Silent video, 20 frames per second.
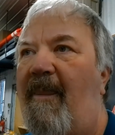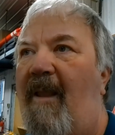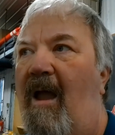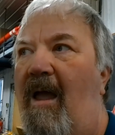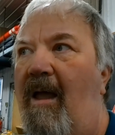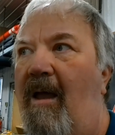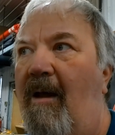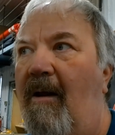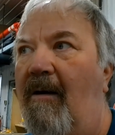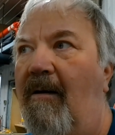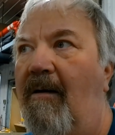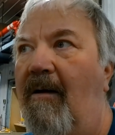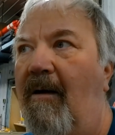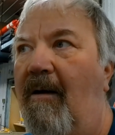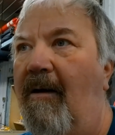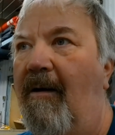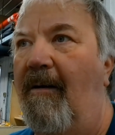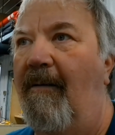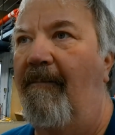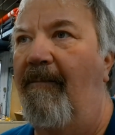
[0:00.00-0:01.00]

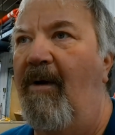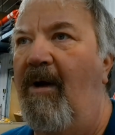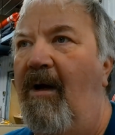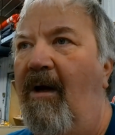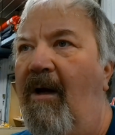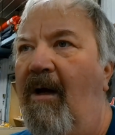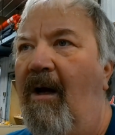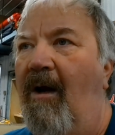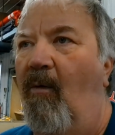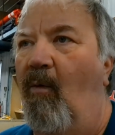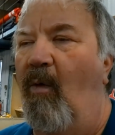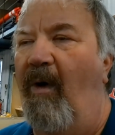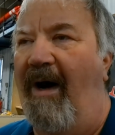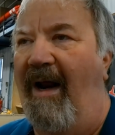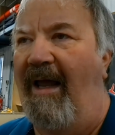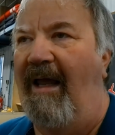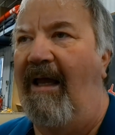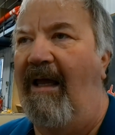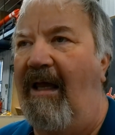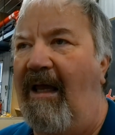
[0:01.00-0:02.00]
And when
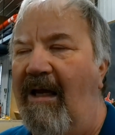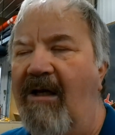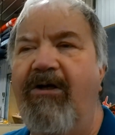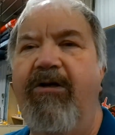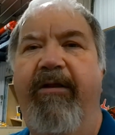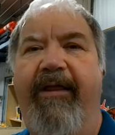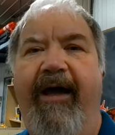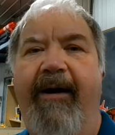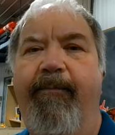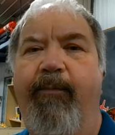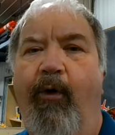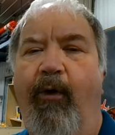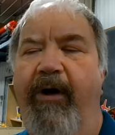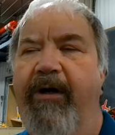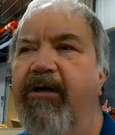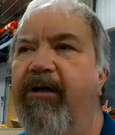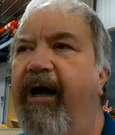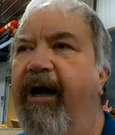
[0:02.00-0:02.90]
I get to that point,